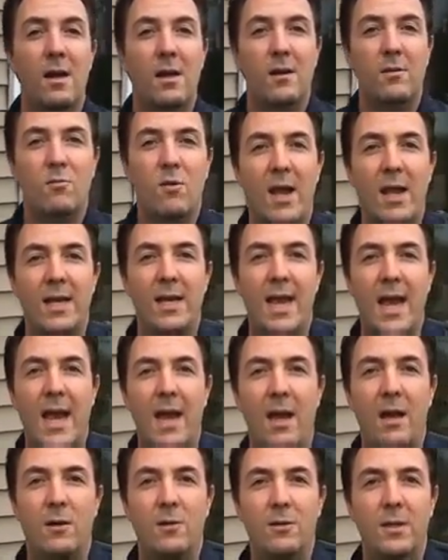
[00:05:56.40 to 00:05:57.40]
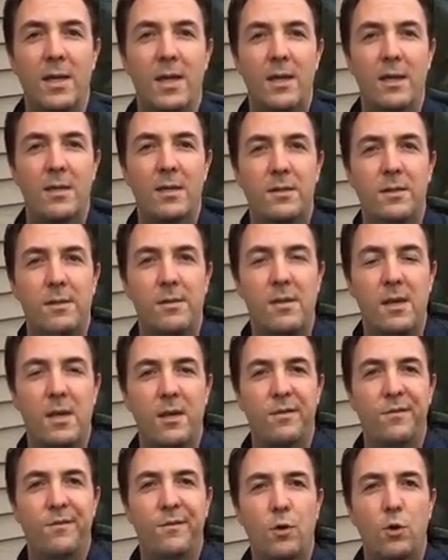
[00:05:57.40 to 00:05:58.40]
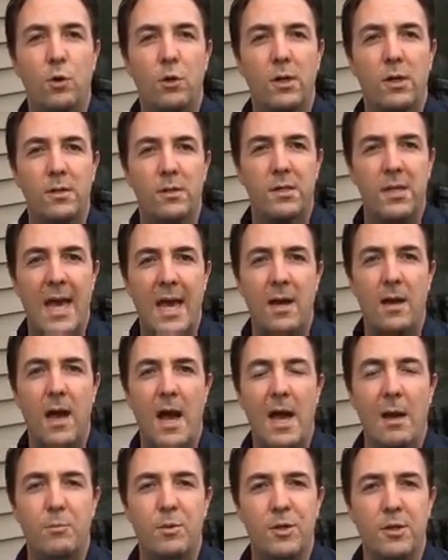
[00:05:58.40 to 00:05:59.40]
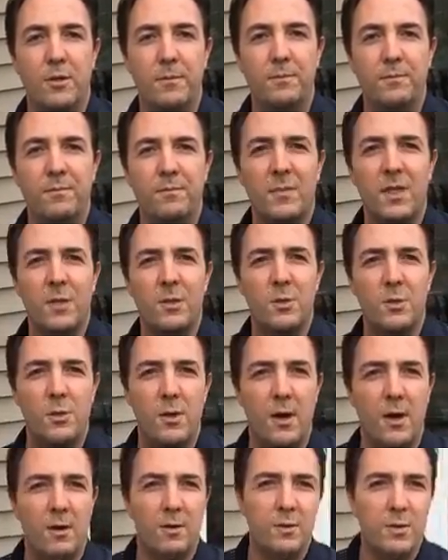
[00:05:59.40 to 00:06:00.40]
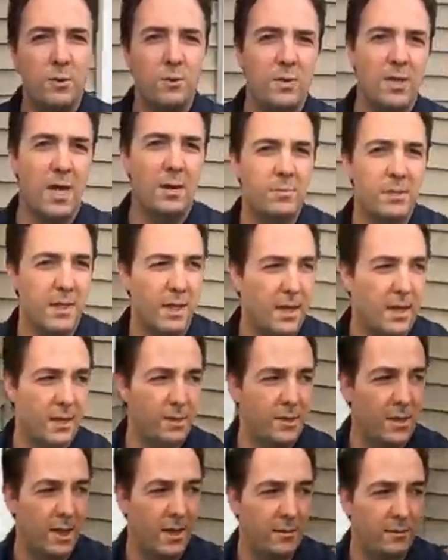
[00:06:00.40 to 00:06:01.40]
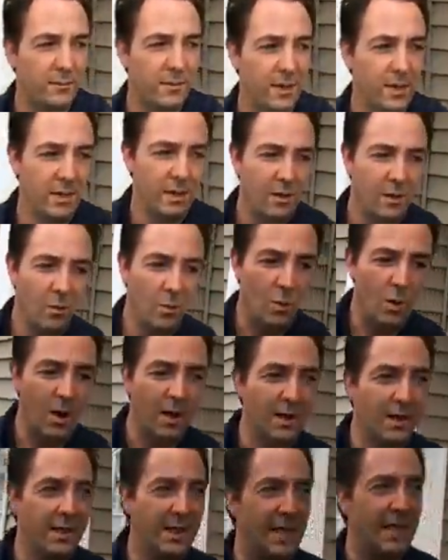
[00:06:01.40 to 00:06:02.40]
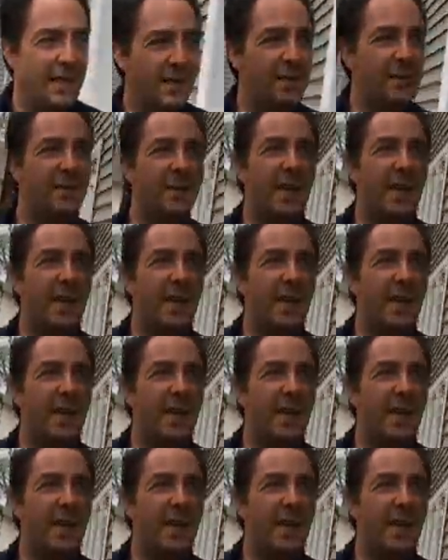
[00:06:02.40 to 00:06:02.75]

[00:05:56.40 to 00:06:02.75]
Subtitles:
right now is the full cassette option. So there are two types, like I said. One is